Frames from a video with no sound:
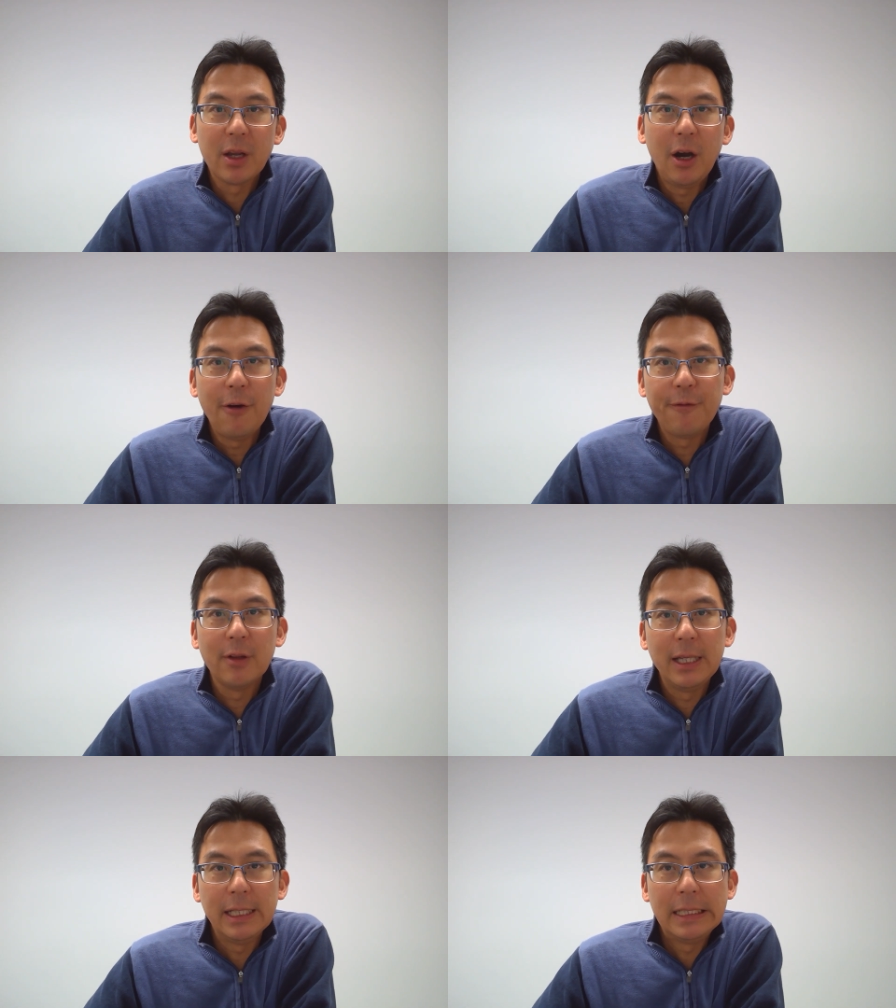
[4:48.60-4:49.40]

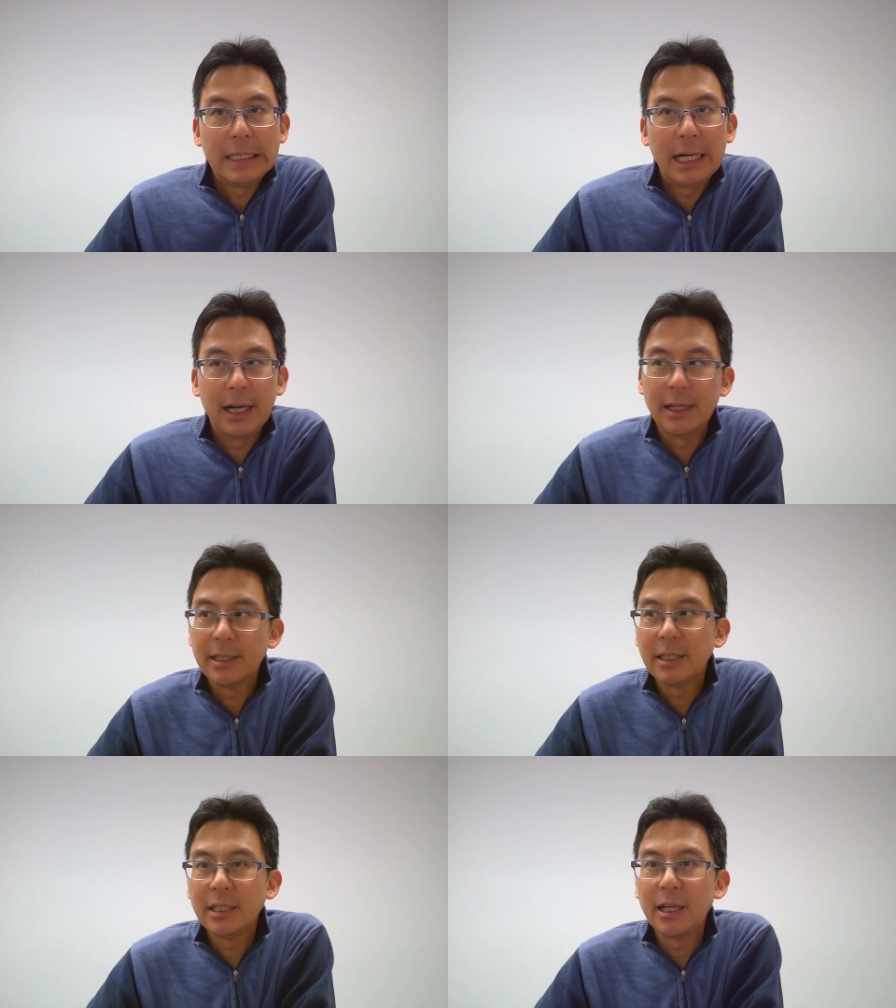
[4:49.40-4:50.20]
Hopefully
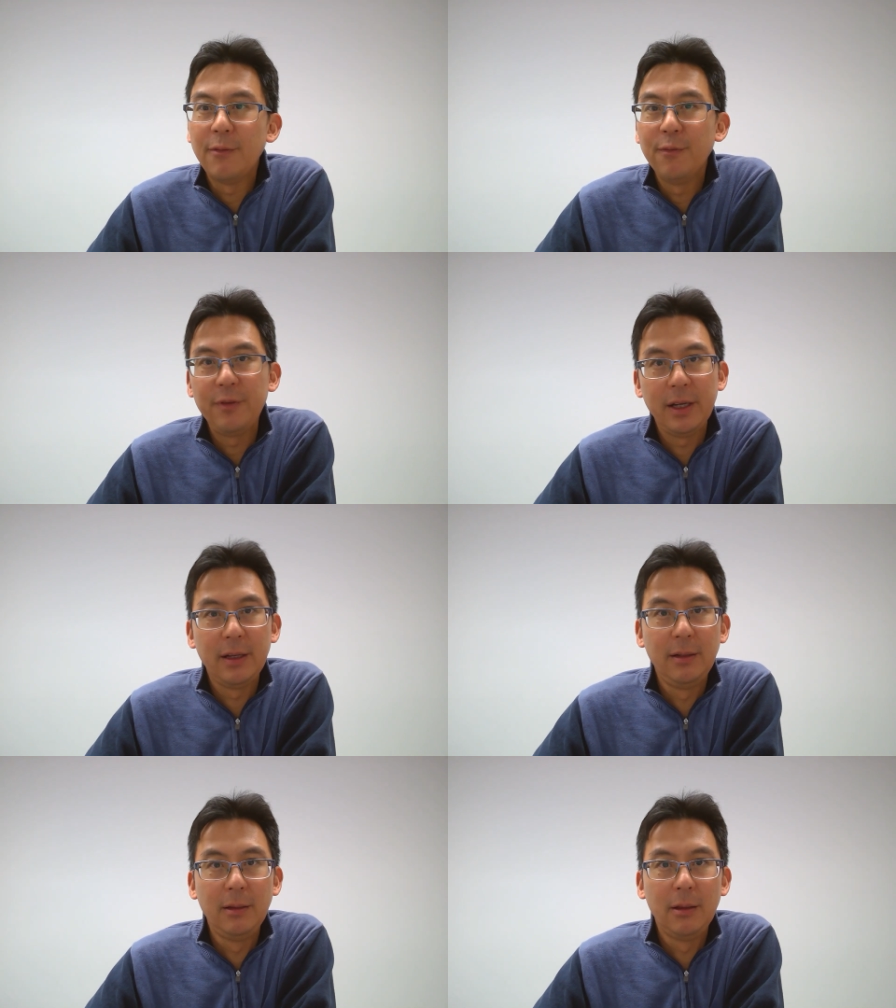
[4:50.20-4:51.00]

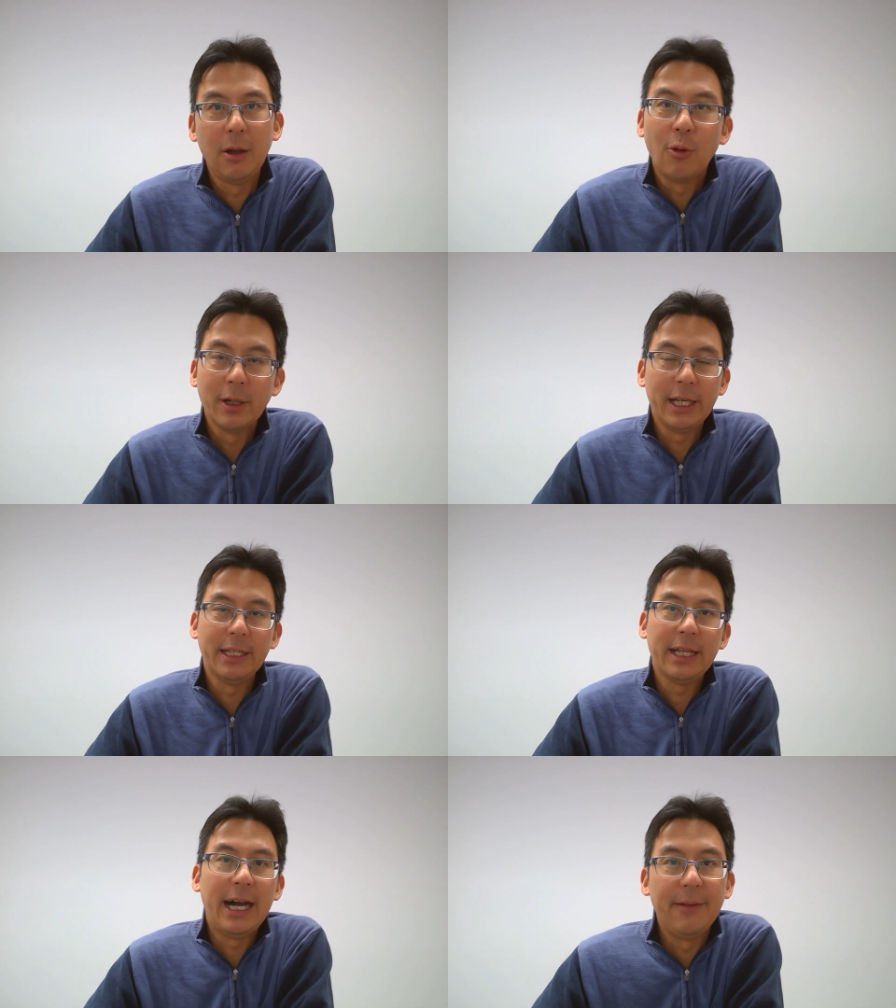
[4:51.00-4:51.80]
something lower
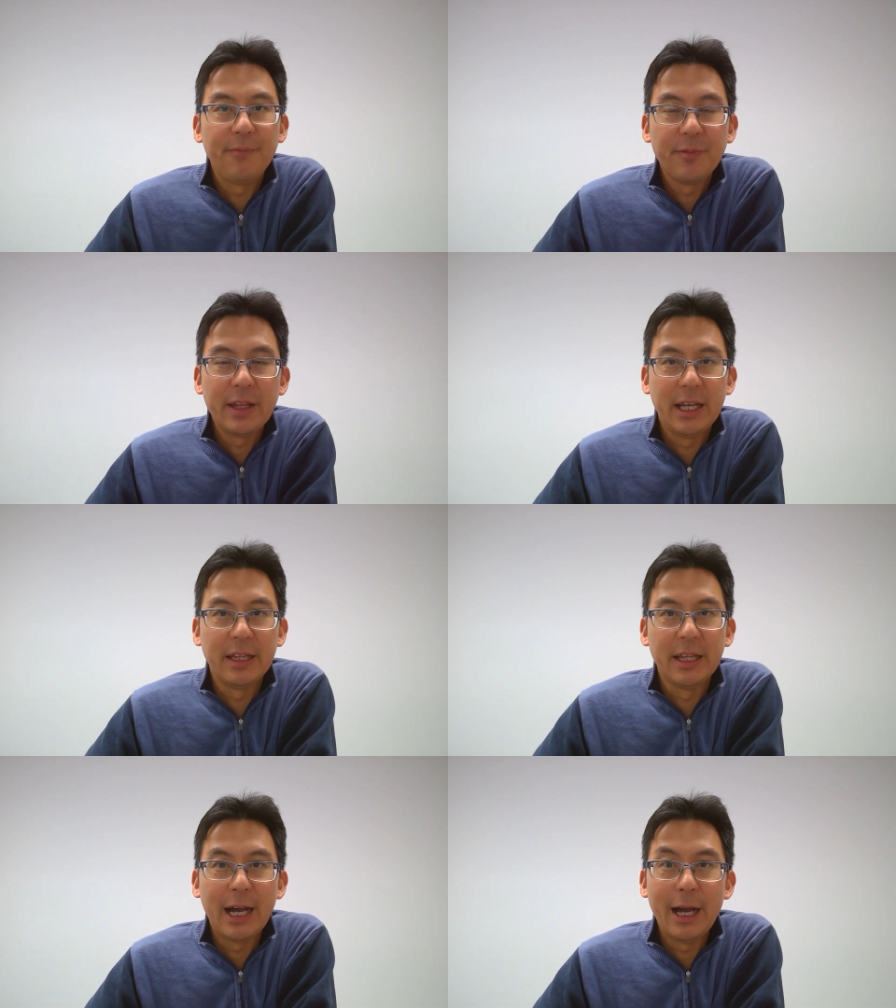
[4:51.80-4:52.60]
than that.
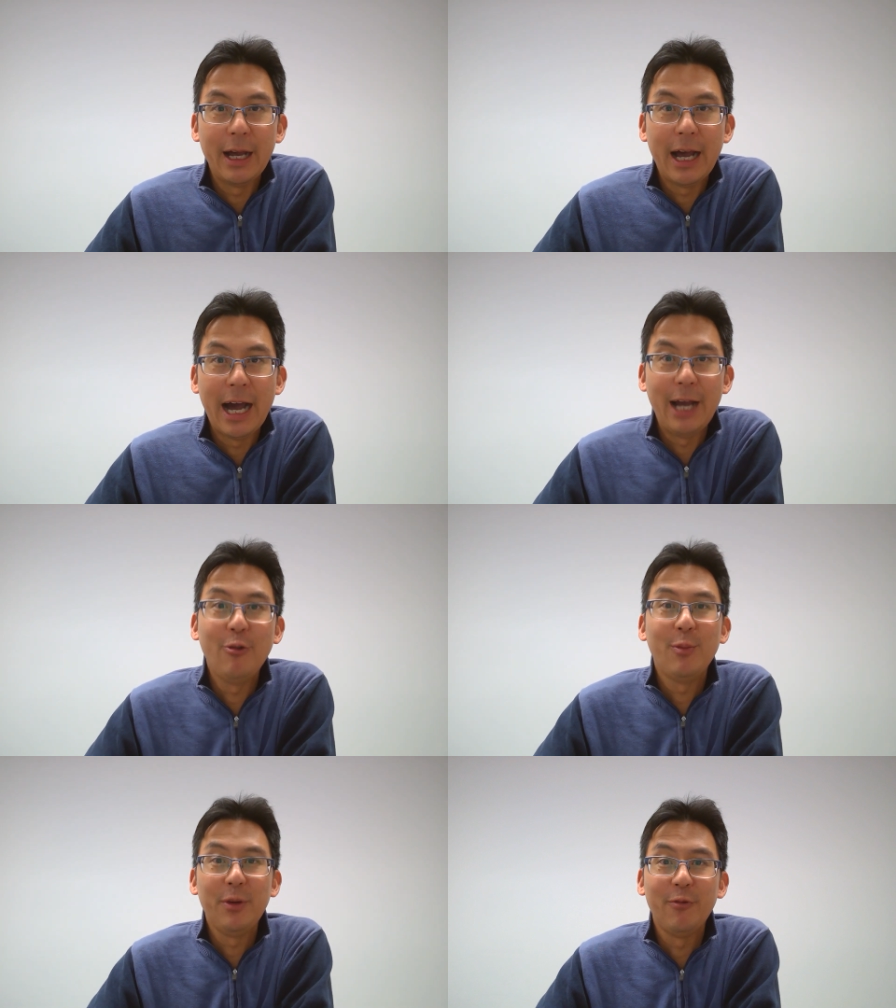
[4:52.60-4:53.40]
Then I
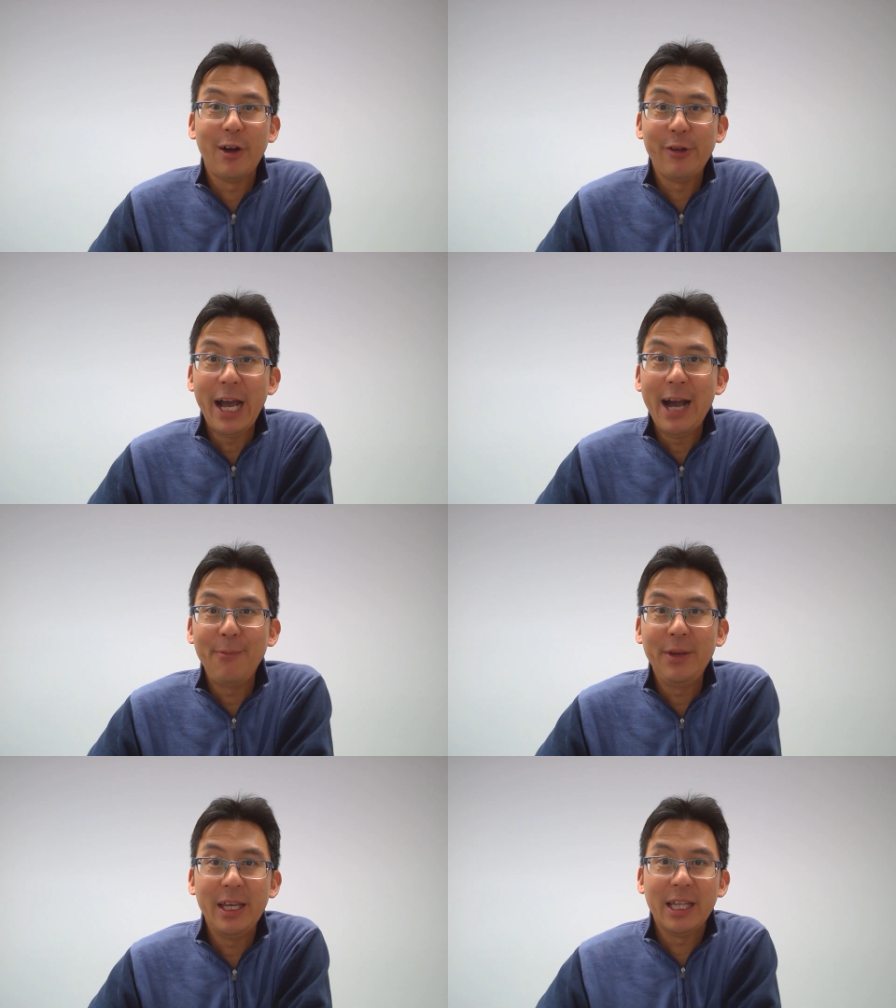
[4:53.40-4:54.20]
would be very
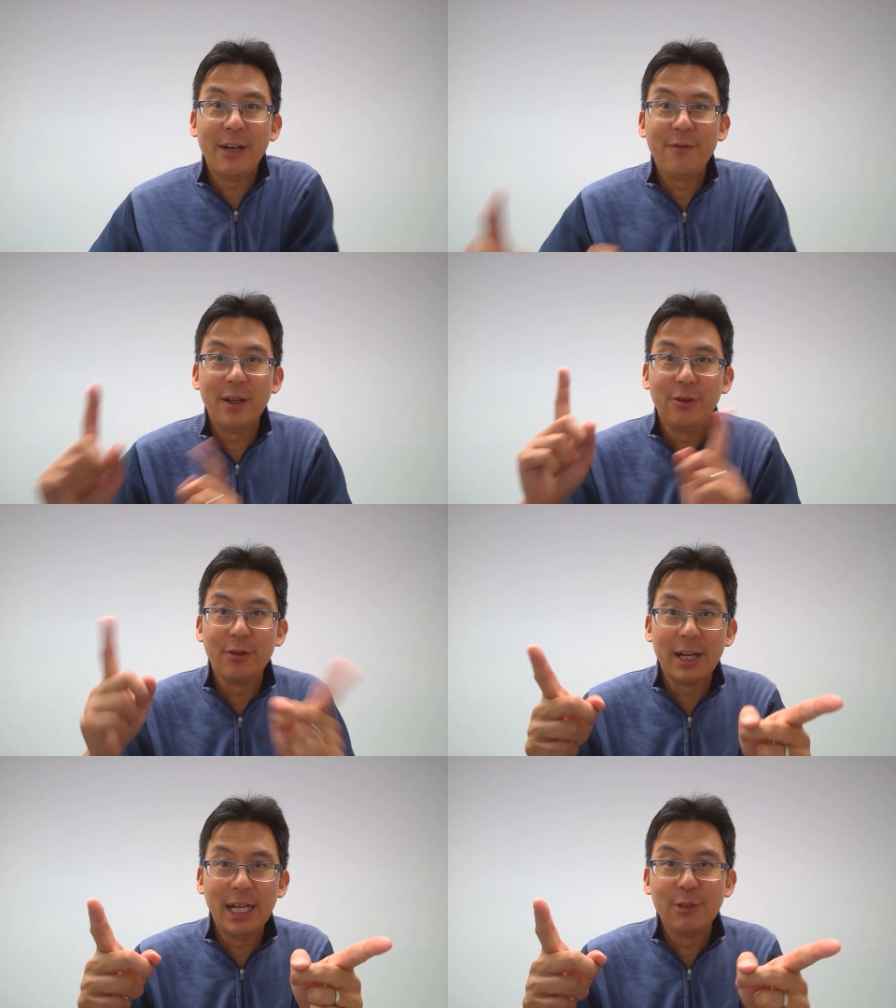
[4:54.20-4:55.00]
happy, and I think
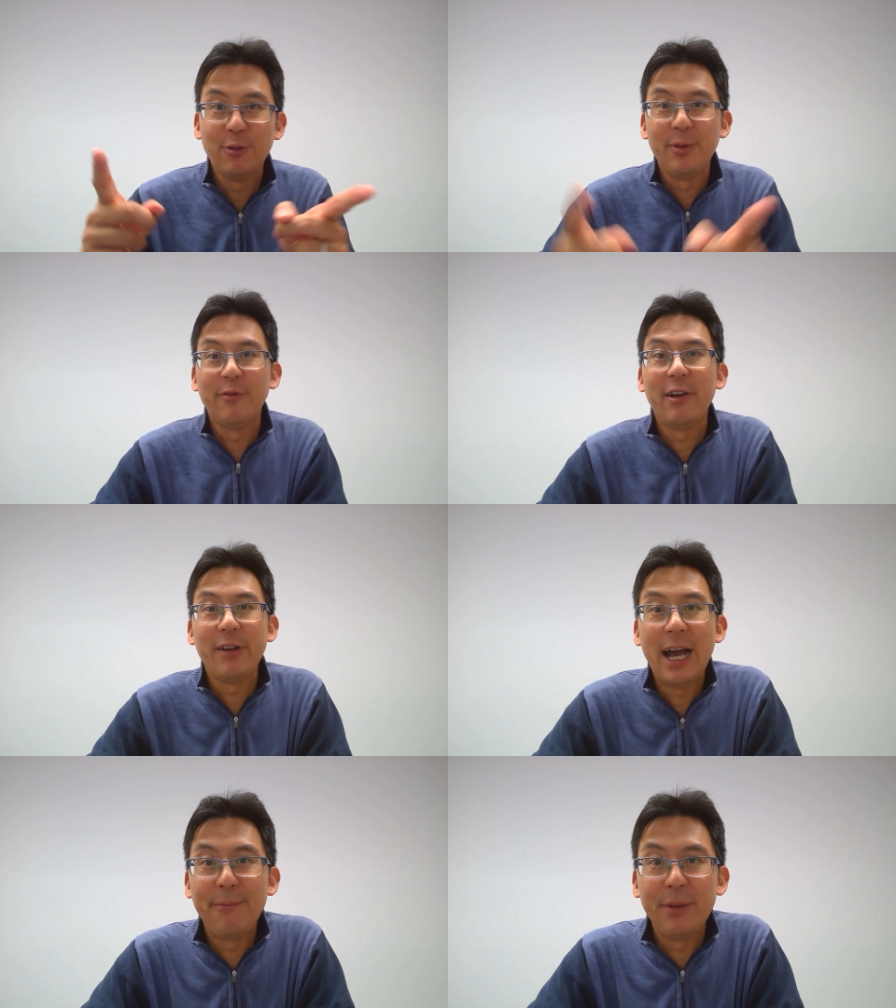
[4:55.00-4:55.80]
you guys would be
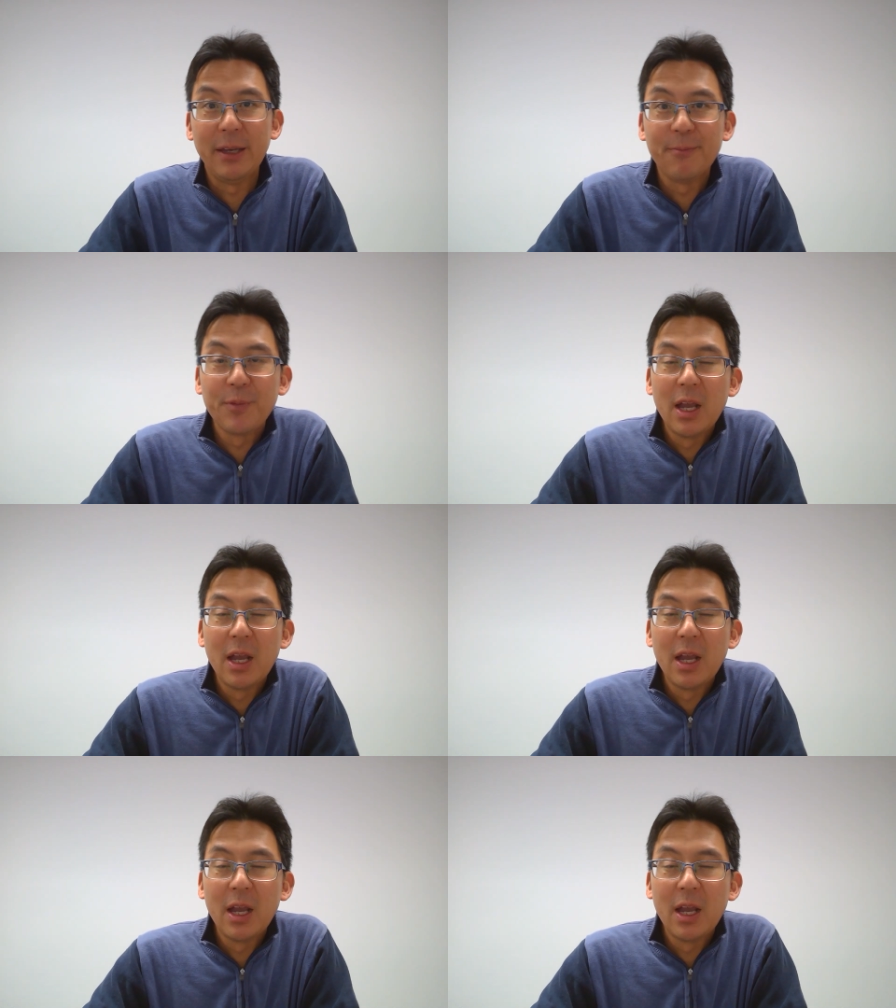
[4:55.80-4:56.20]
very happy.